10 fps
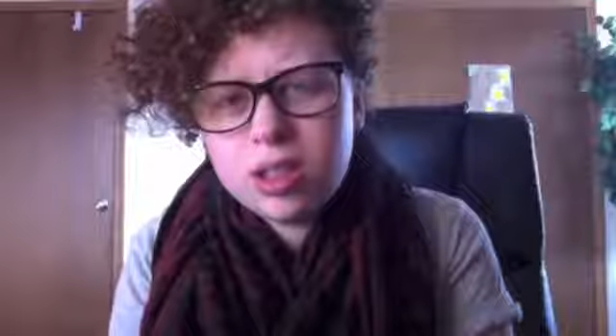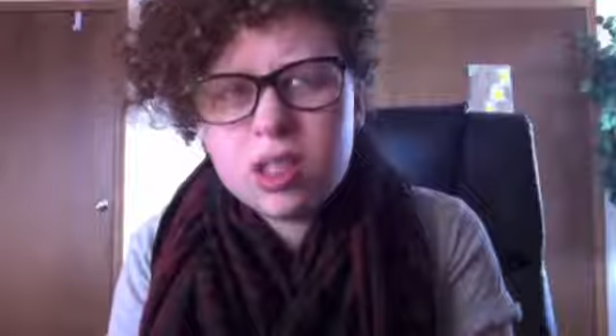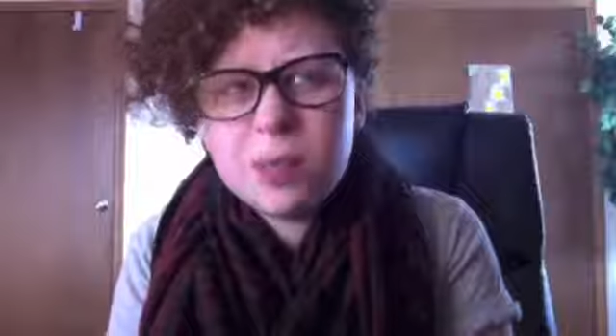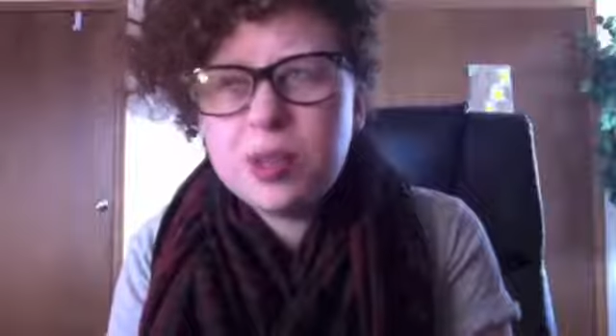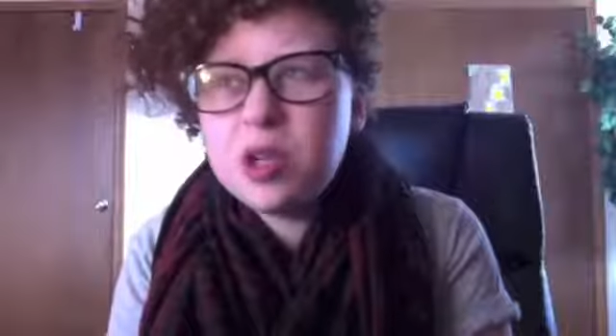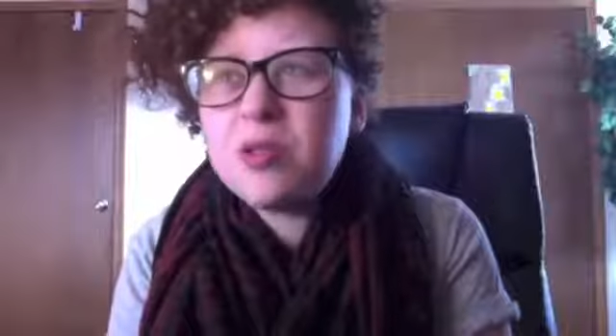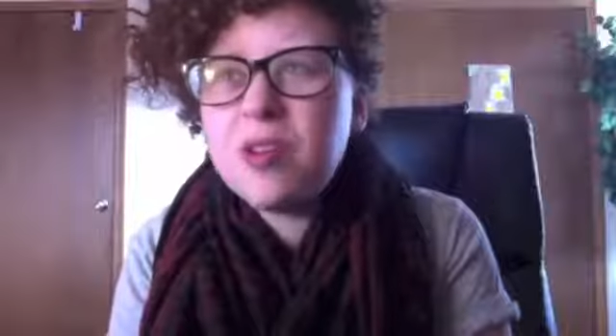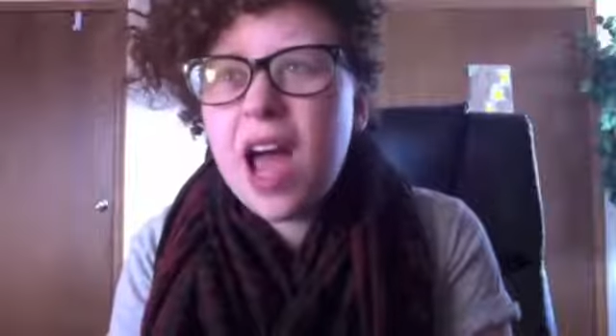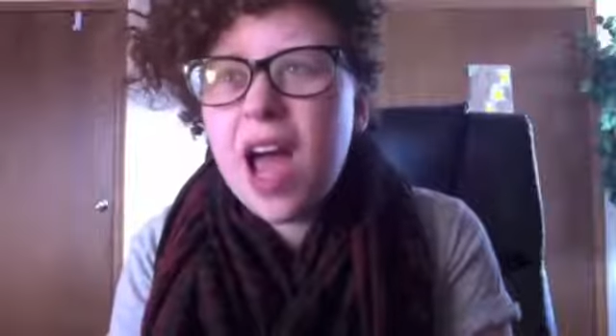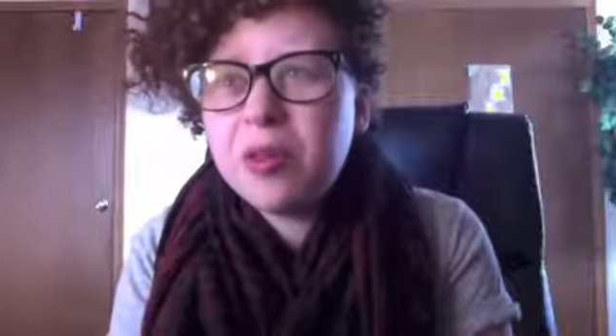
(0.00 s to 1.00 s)
to prove
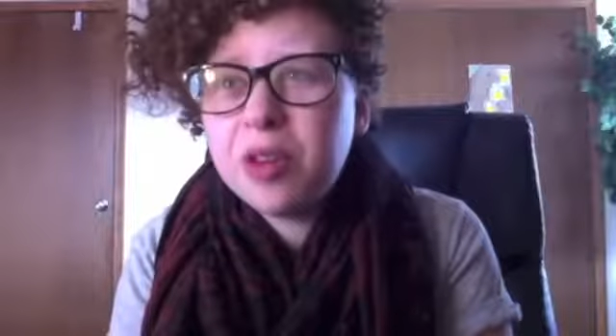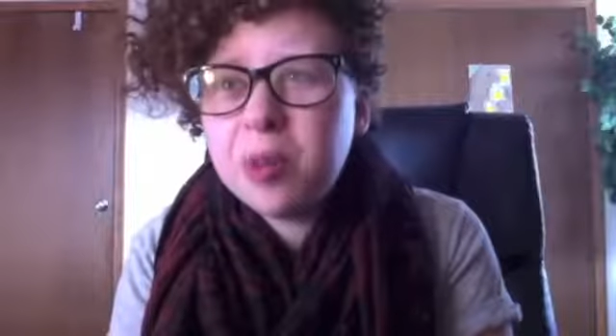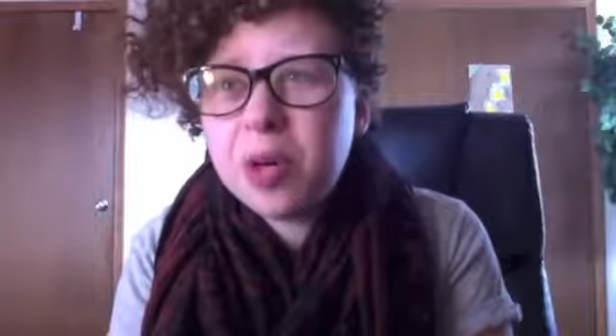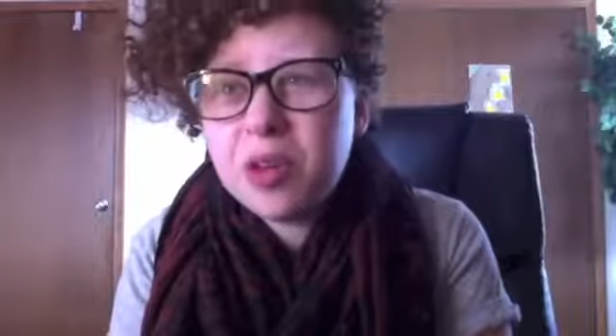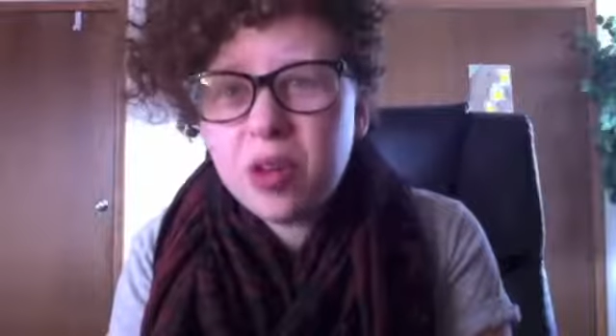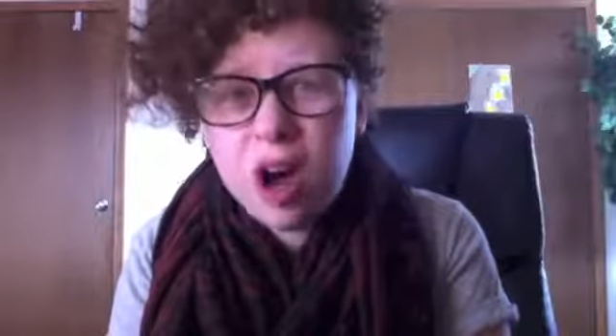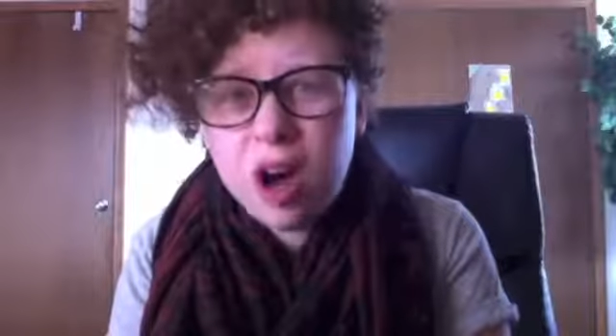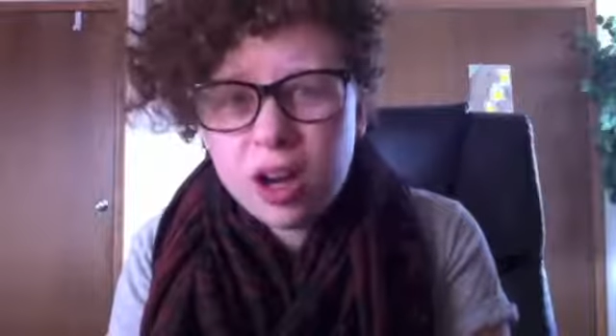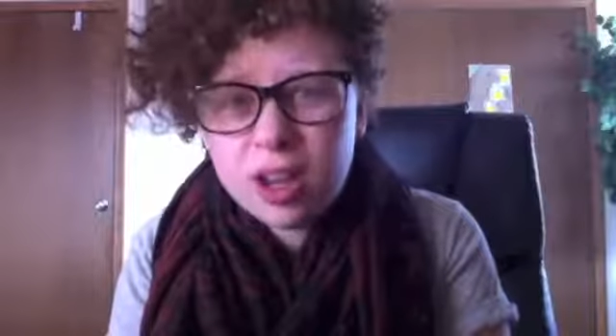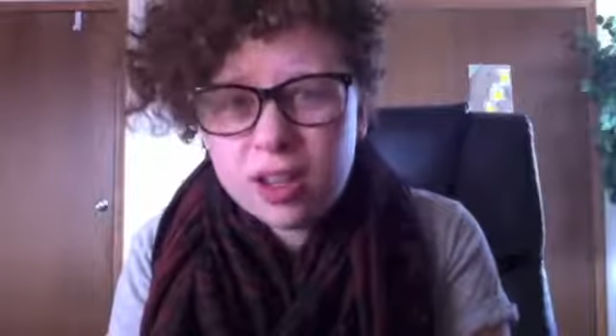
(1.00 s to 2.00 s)
everybody
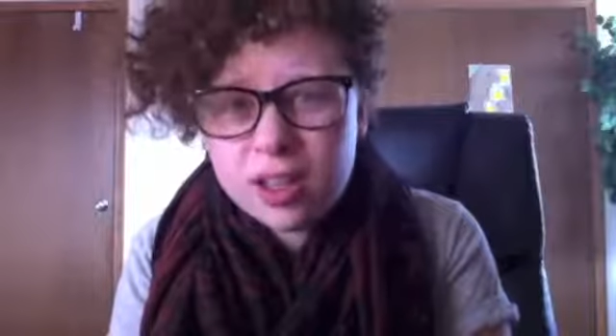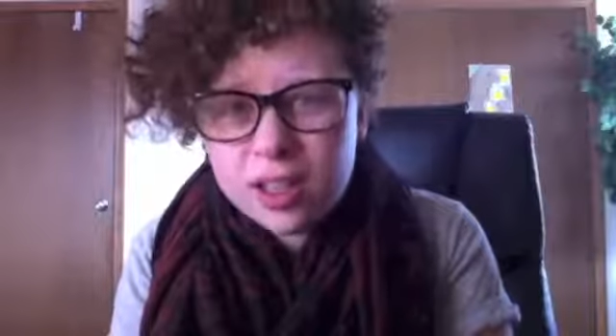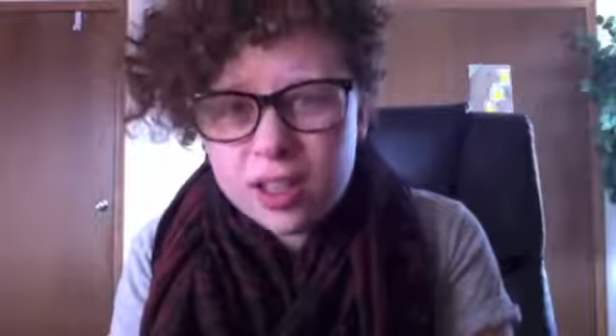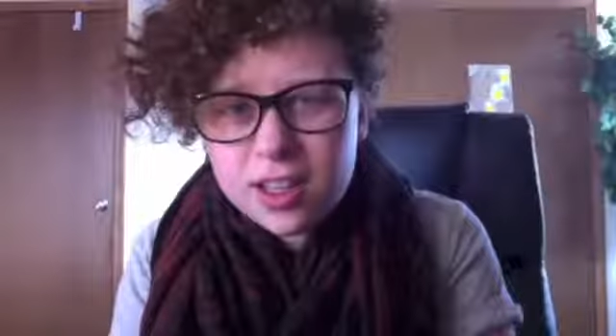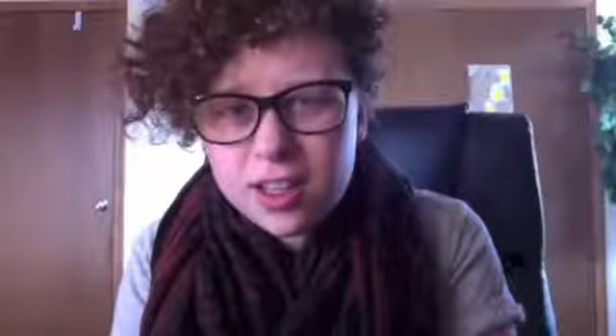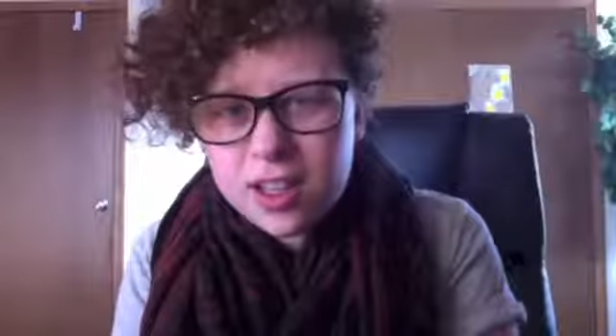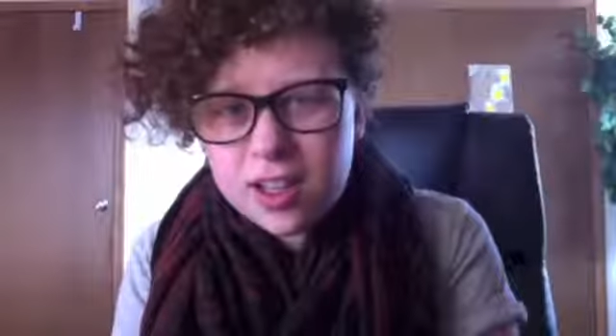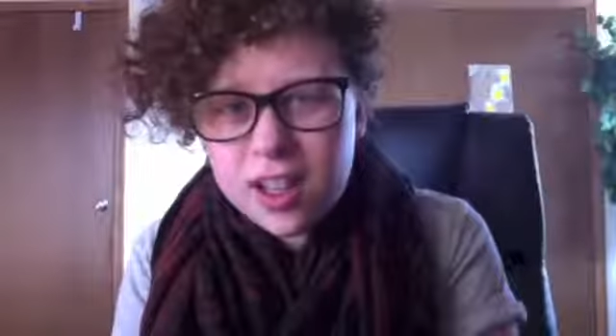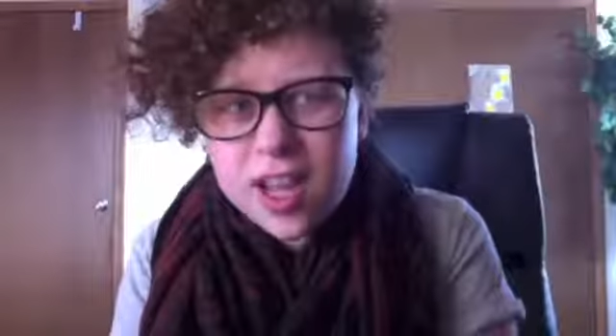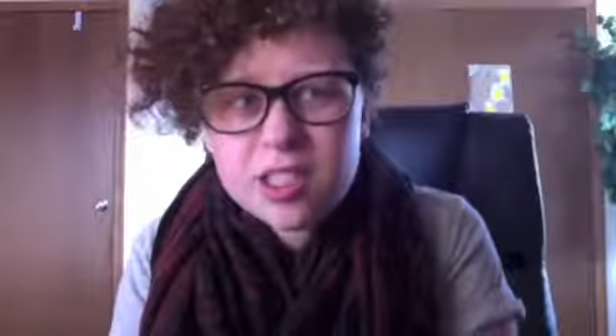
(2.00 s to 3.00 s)
wrong,
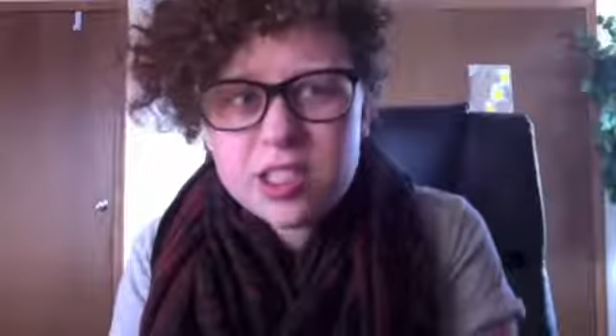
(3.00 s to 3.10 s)
and